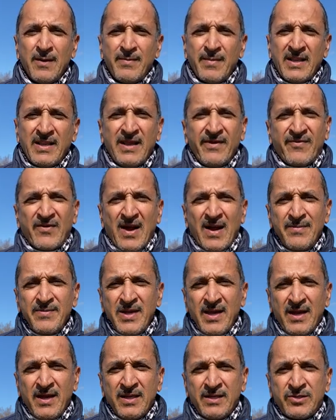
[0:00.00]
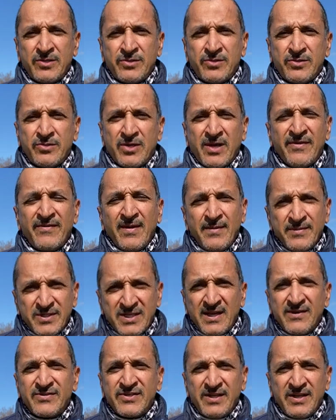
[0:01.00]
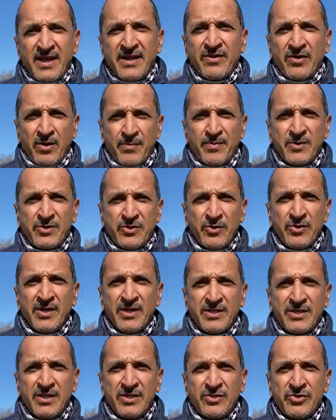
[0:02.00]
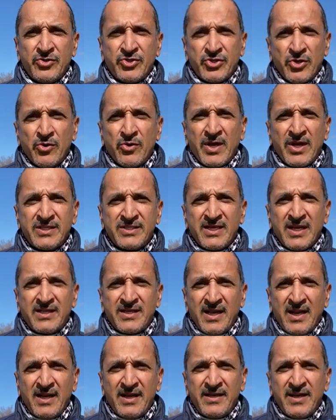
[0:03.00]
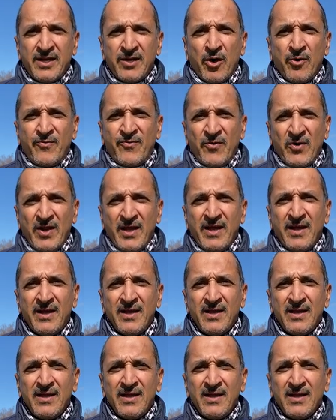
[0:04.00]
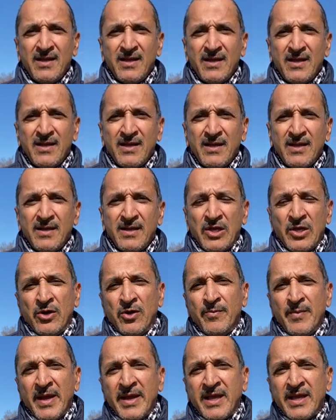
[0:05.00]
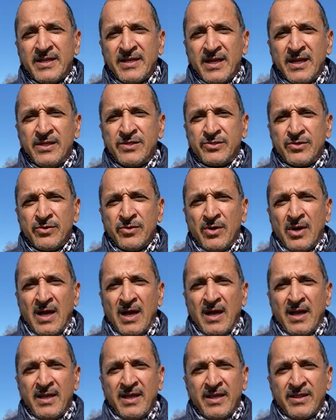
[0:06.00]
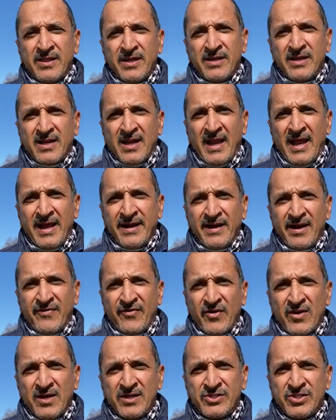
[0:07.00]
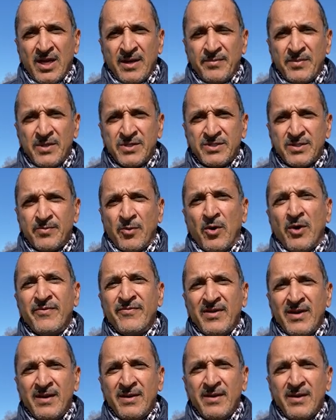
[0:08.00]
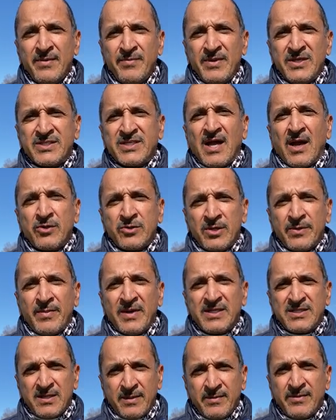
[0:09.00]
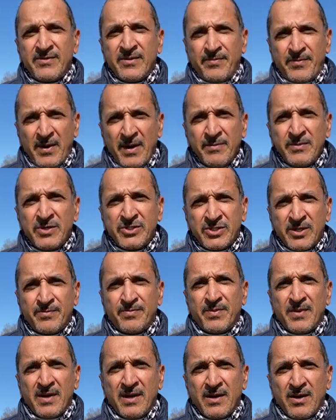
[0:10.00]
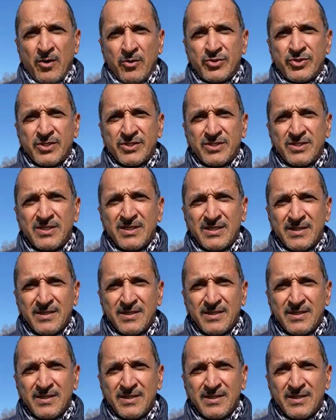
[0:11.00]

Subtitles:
But they've come here to give themselves another opportunity to showcase their talent and hopefully, you know, make it into either the GLAD Africa Championship or even be scouted by some of the Premiership coaches.